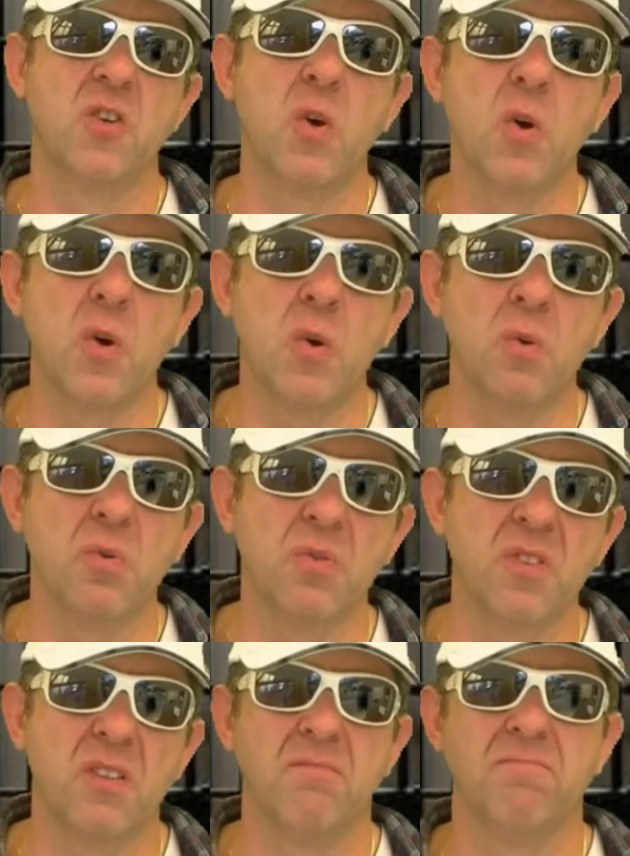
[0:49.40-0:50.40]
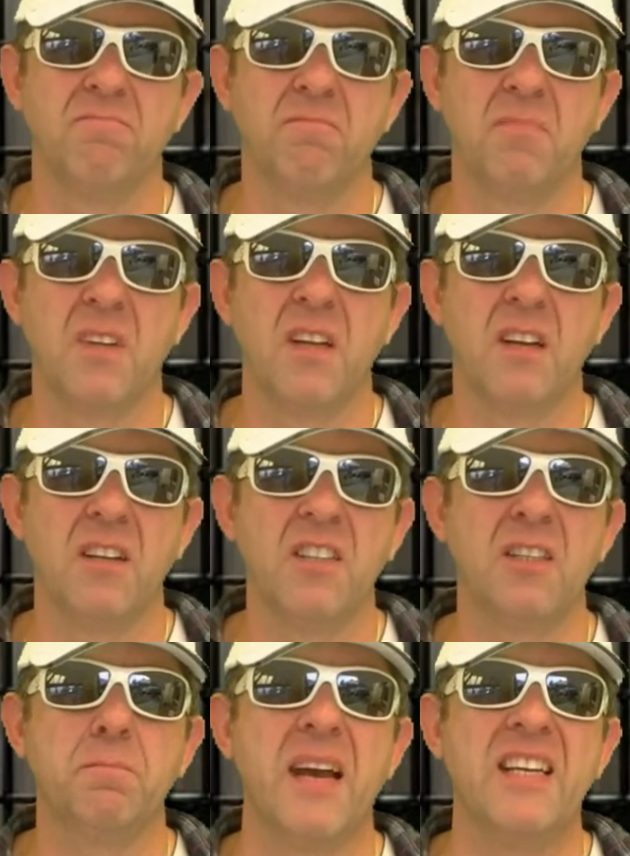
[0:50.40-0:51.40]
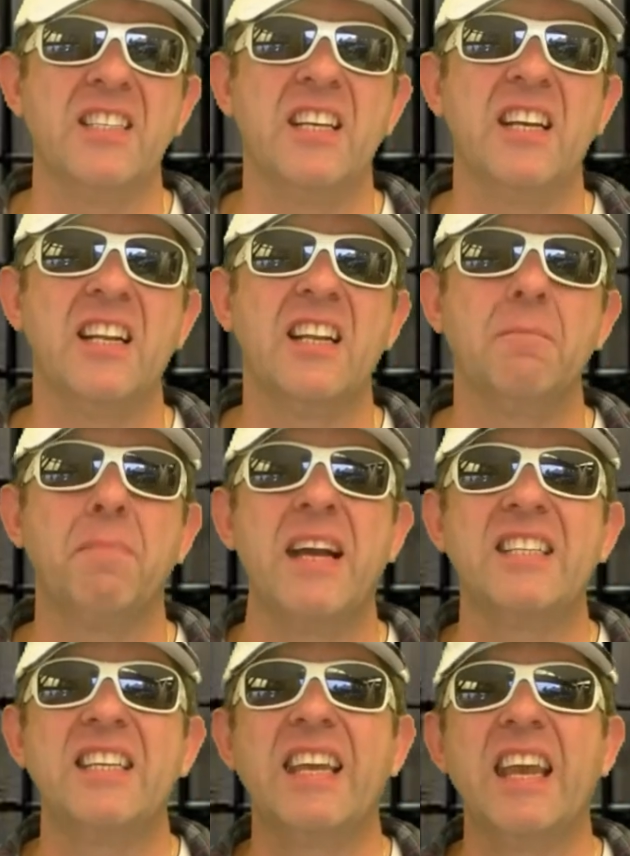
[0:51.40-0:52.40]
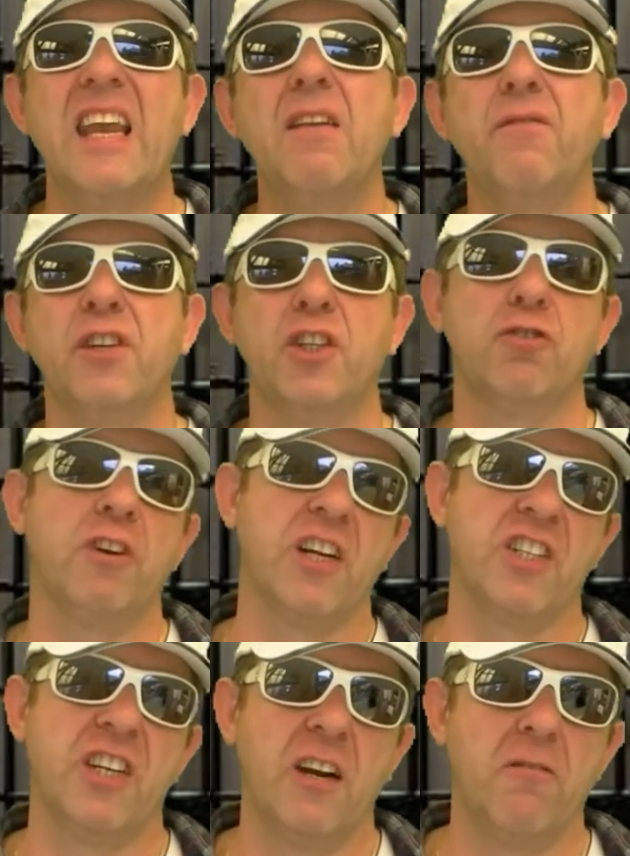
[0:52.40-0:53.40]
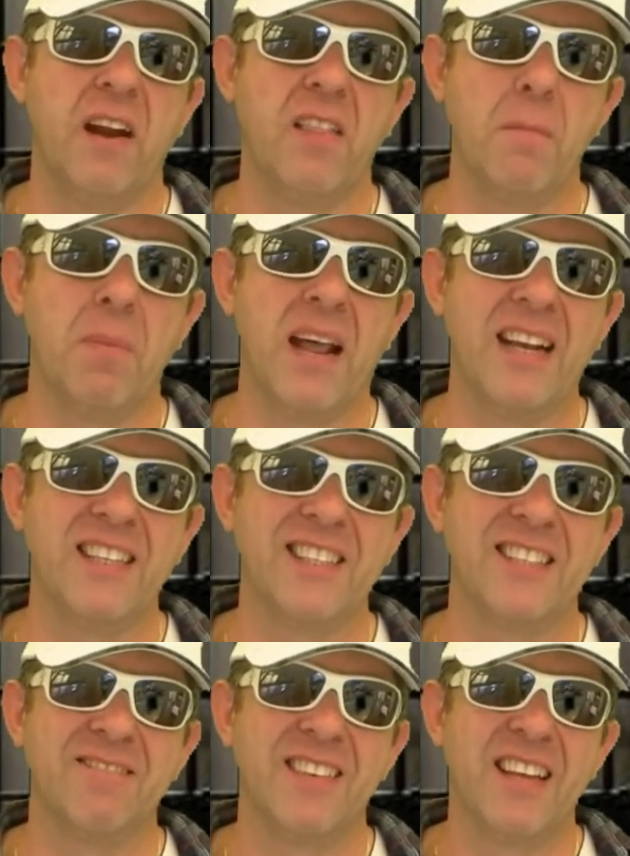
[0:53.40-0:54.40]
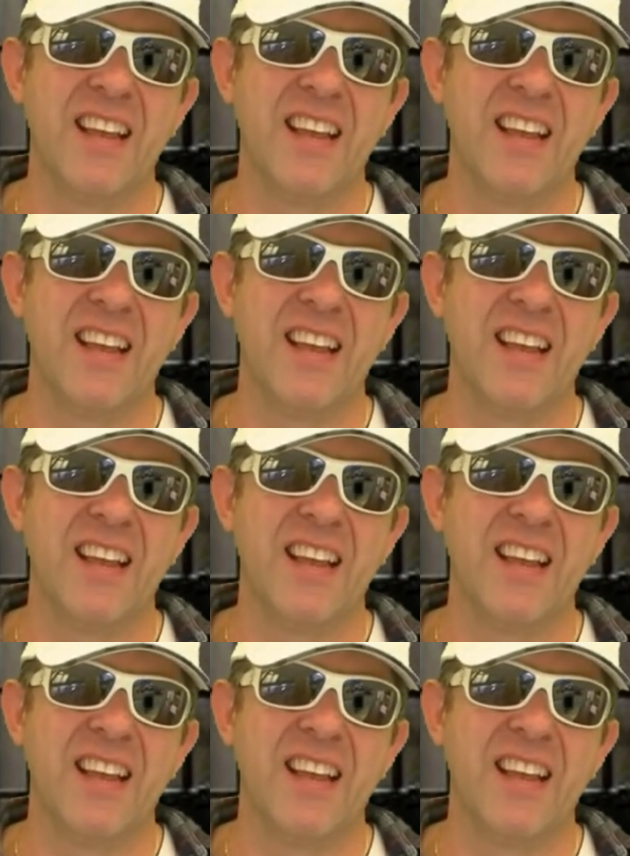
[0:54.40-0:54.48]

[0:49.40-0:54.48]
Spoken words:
schools, just basic infrastructure around the place.